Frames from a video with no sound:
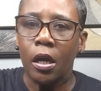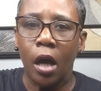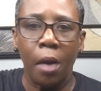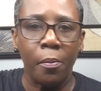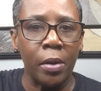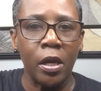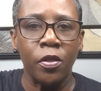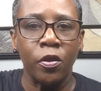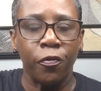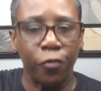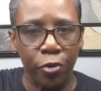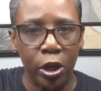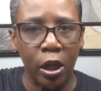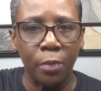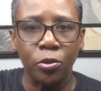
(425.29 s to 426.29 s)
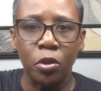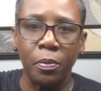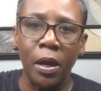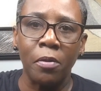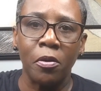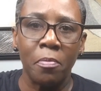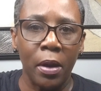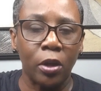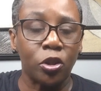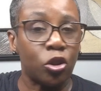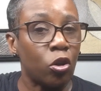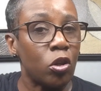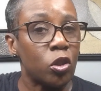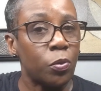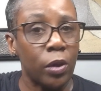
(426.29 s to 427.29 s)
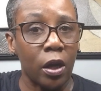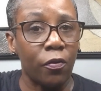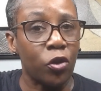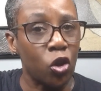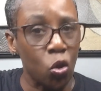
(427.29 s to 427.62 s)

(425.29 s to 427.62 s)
I mean, the freedom to be able to make a choice whenever